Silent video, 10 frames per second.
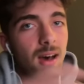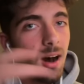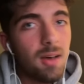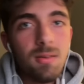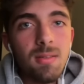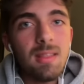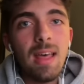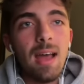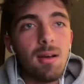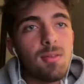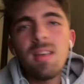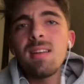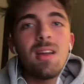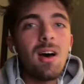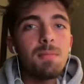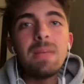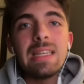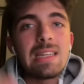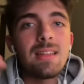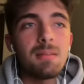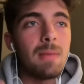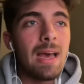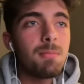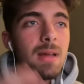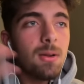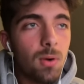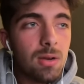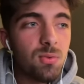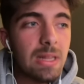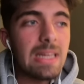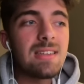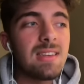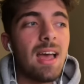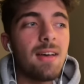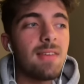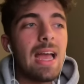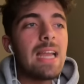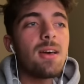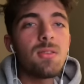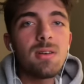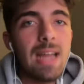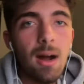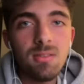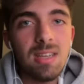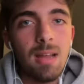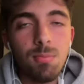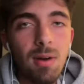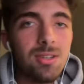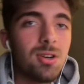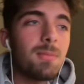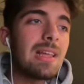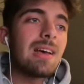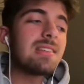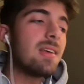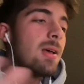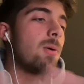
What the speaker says: Other than that, other than not meeting the demand, Bitcoin really doesn't have any other downside pressure because,